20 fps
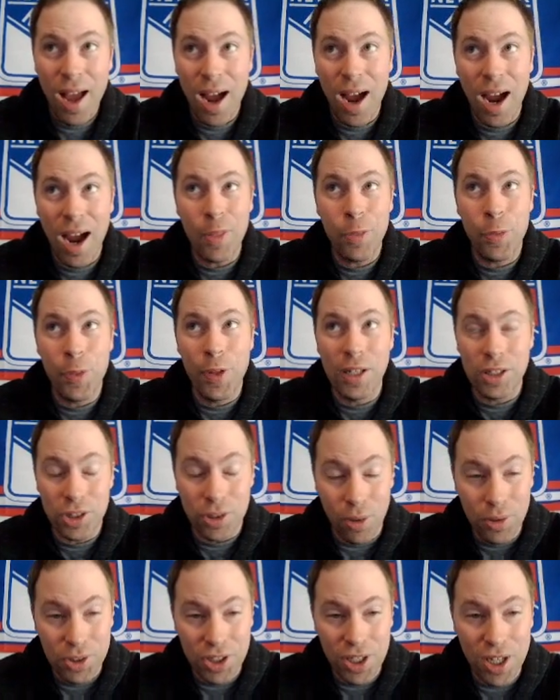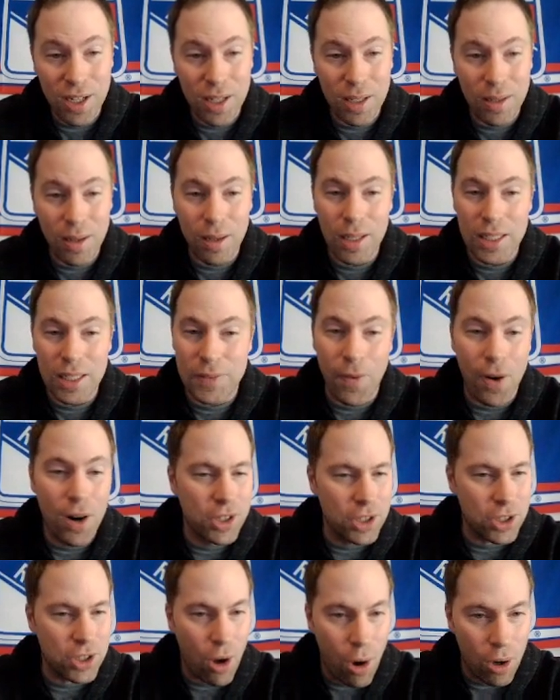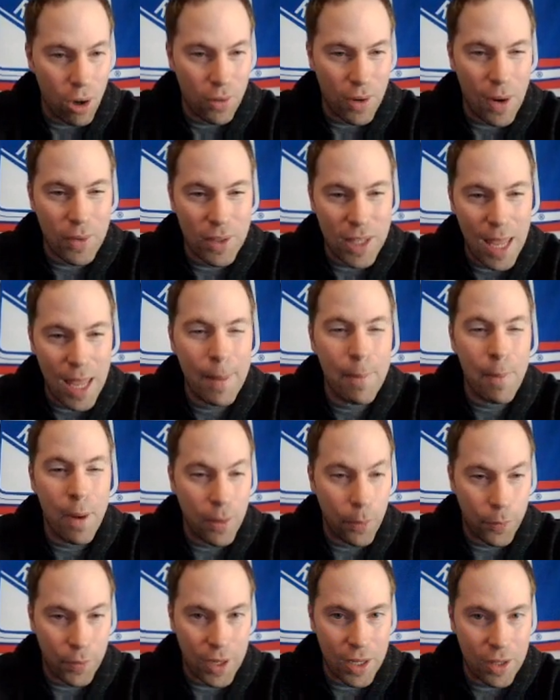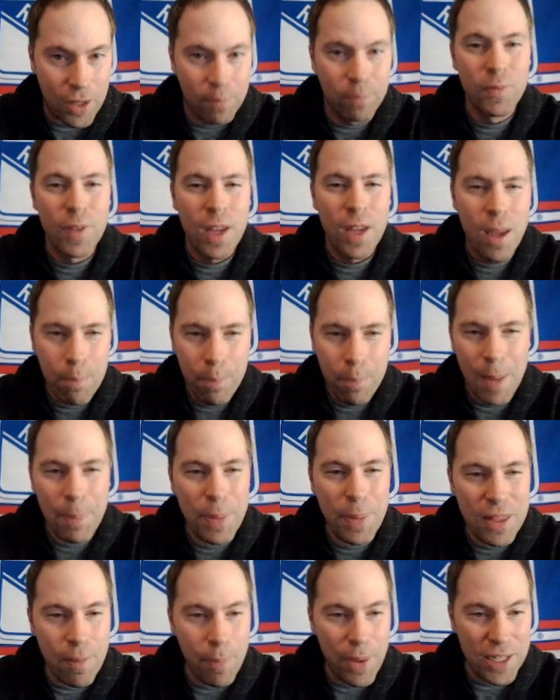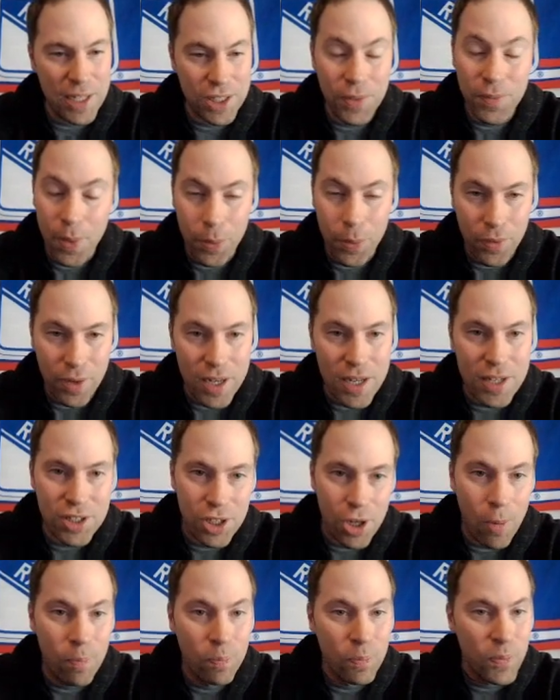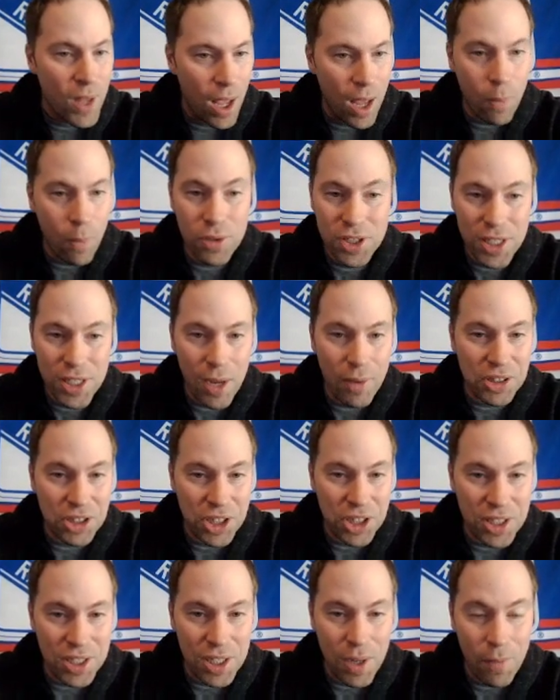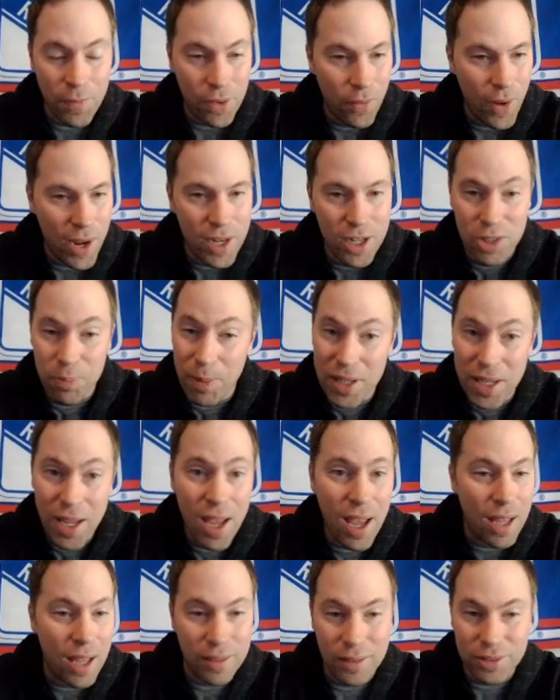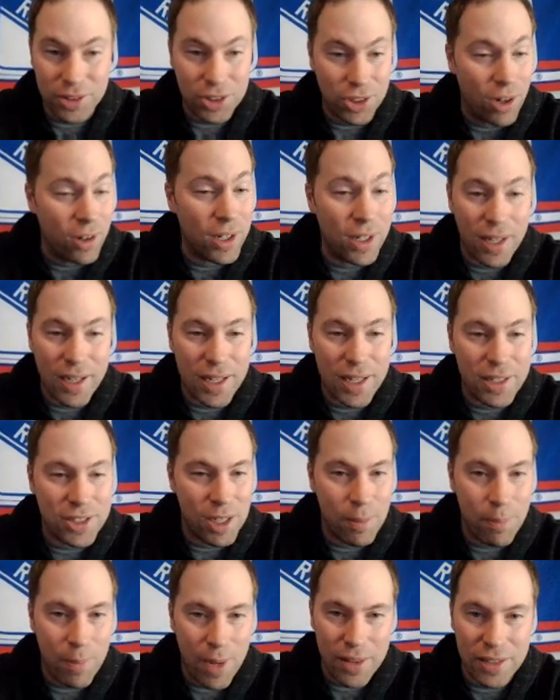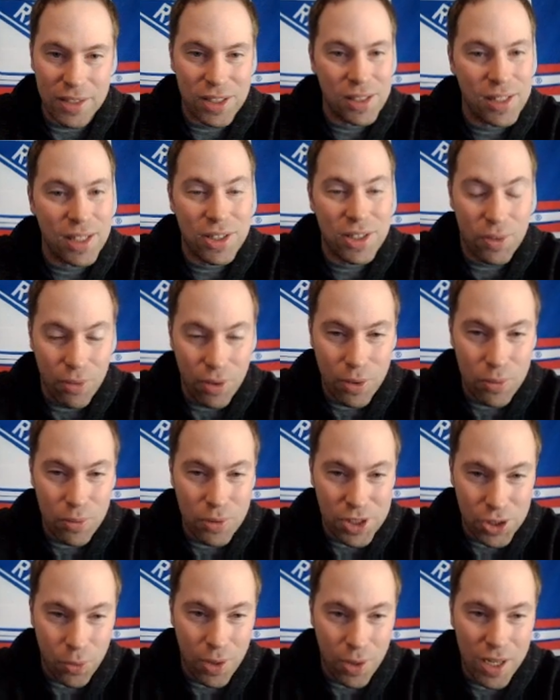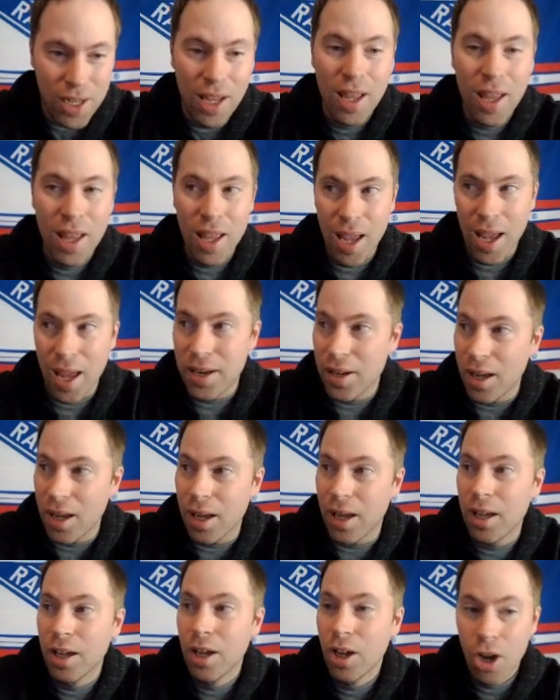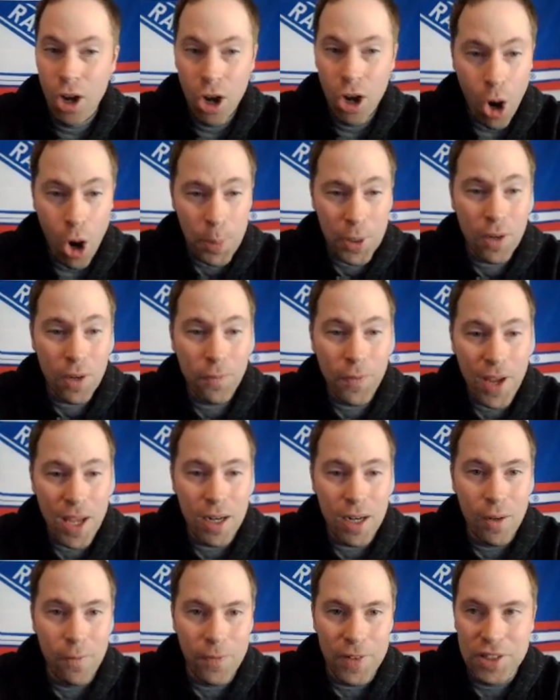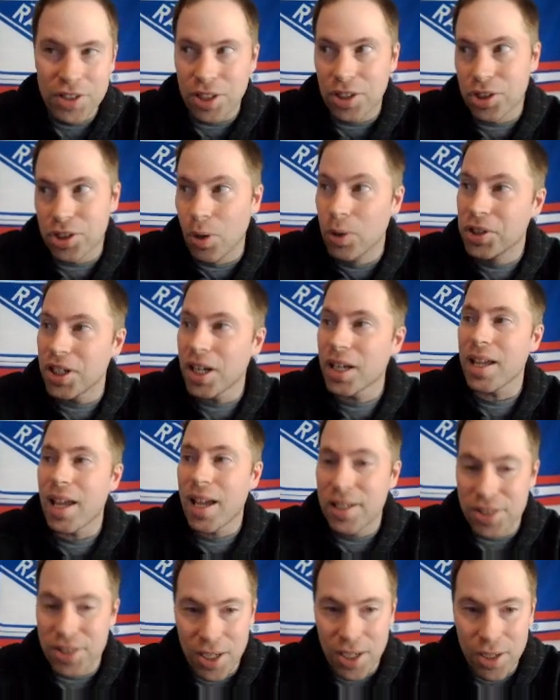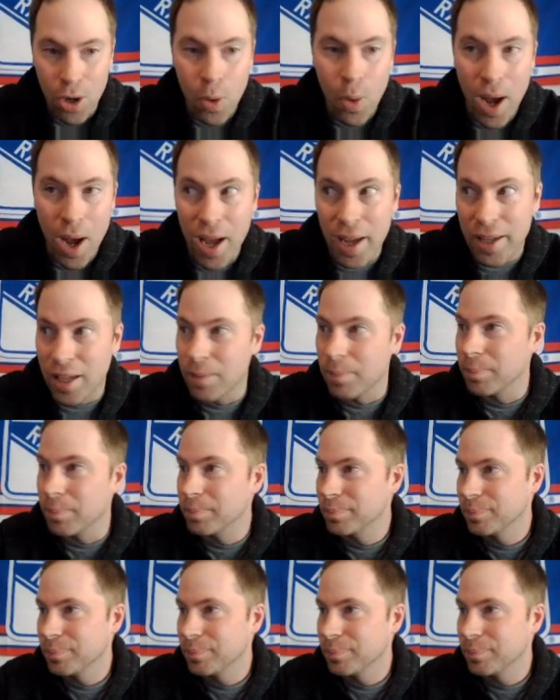I think Trocheck, as far as just all-around game among the three of them, might be the best of the three, so uh, we'll see how it shakes out for the Rangers, but yeah, I, Charlie, like I said, man, that's that's a really cool story, and uh, hope you're a fan of Vincent Trocheck, as I know I am.